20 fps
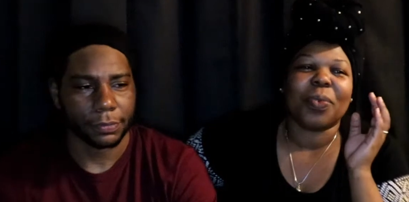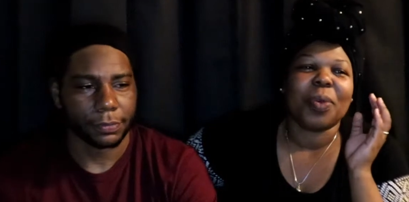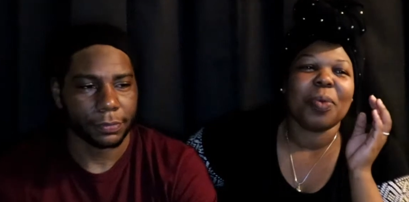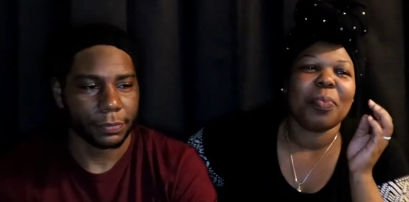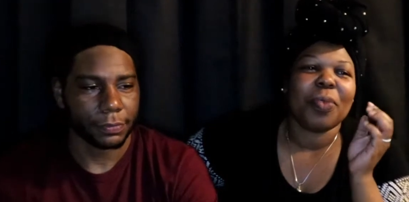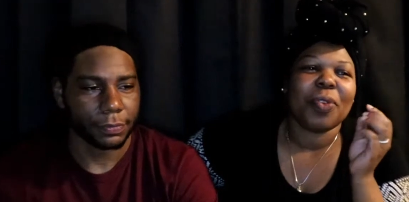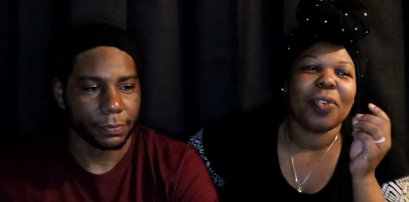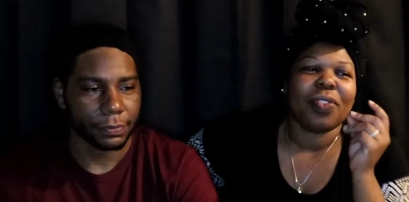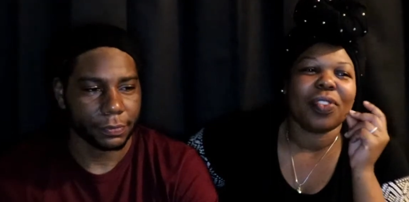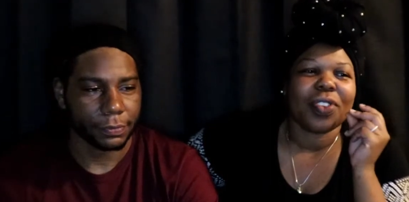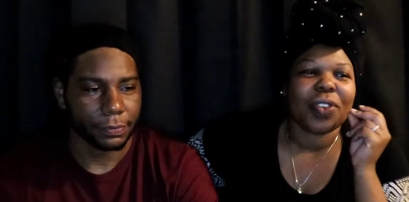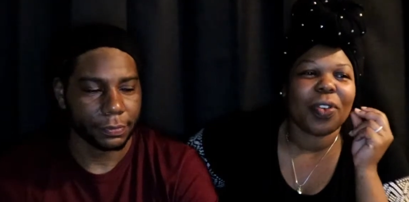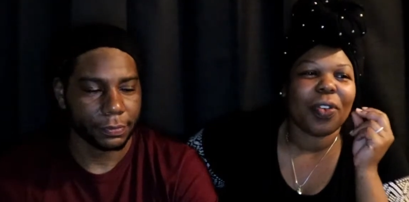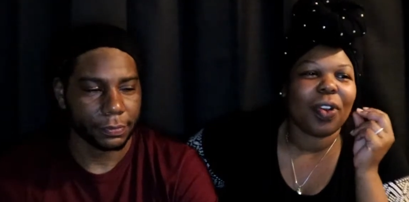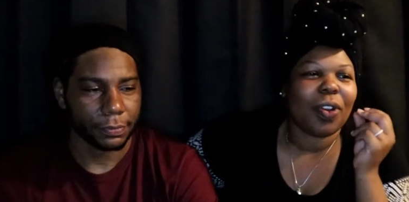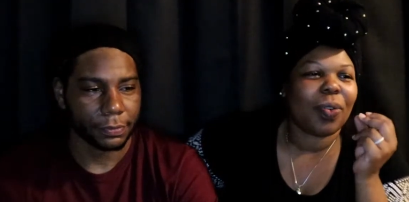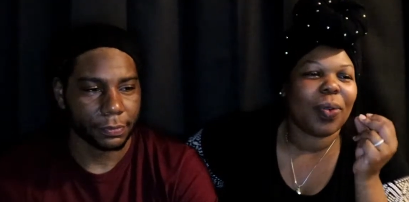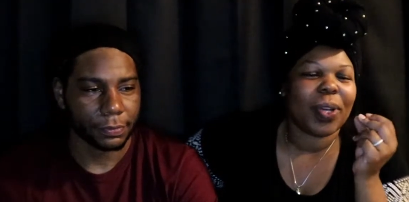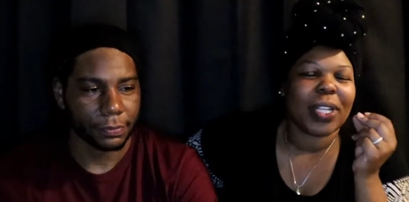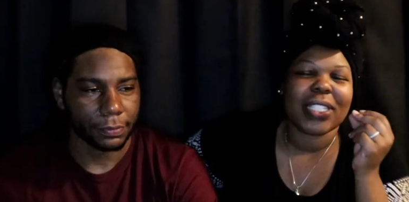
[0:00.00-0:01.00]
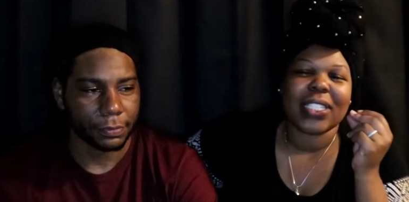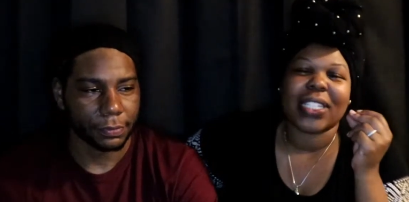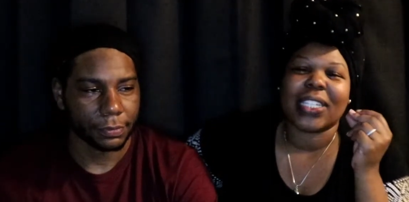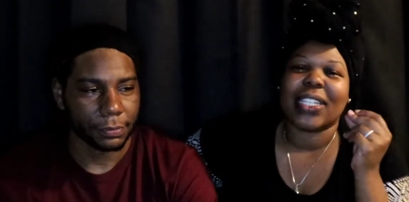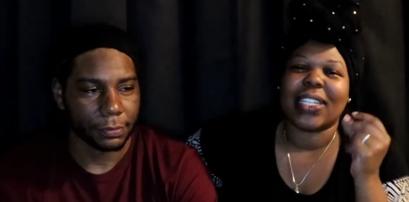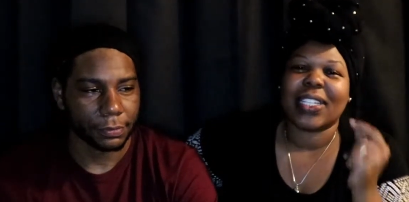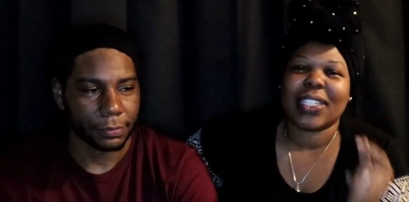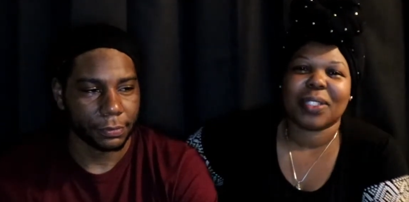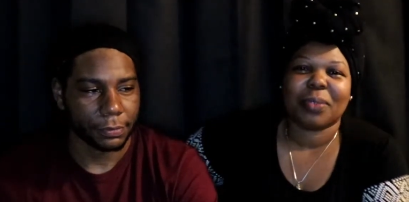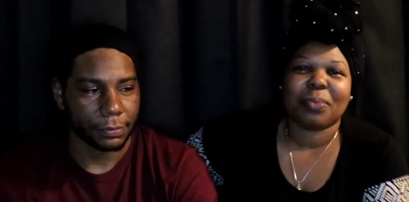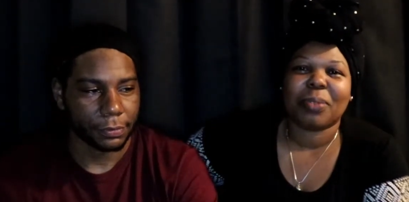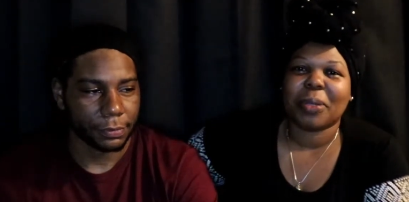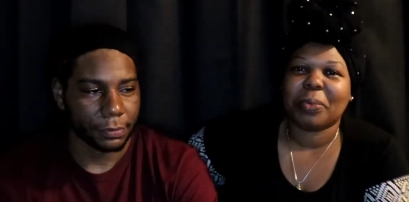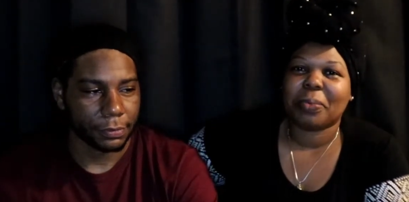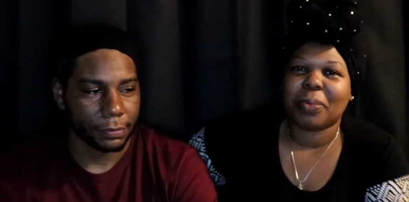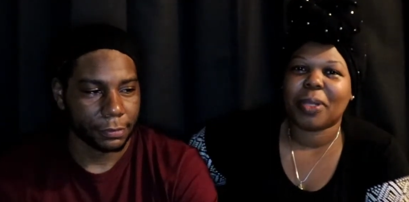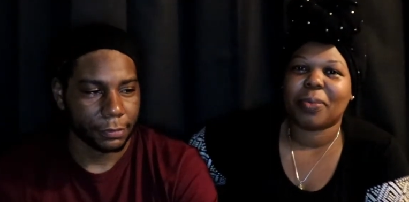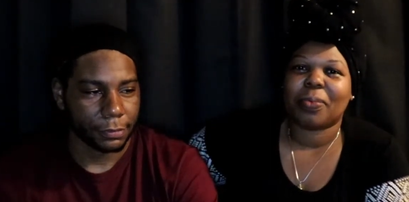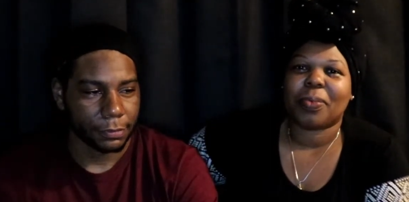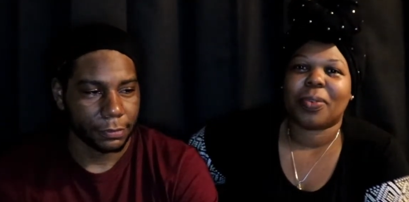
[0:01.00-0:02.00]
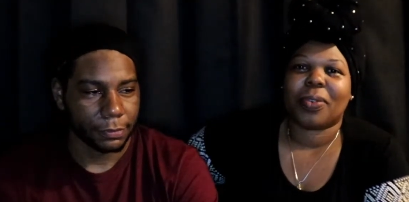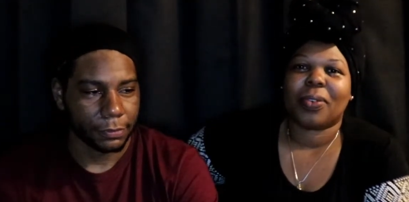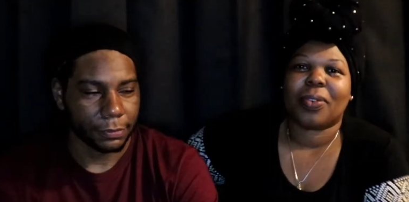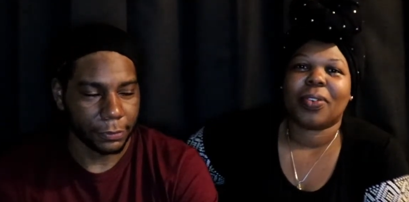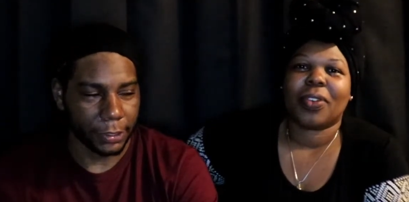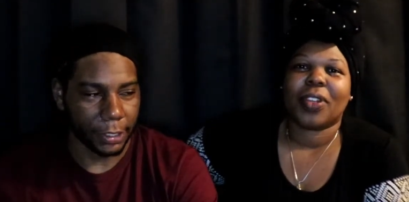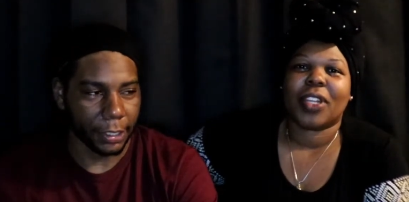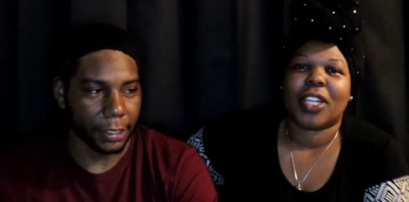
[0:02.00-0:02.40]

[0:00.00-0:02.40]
Speaker 1: we move so quick to discipline people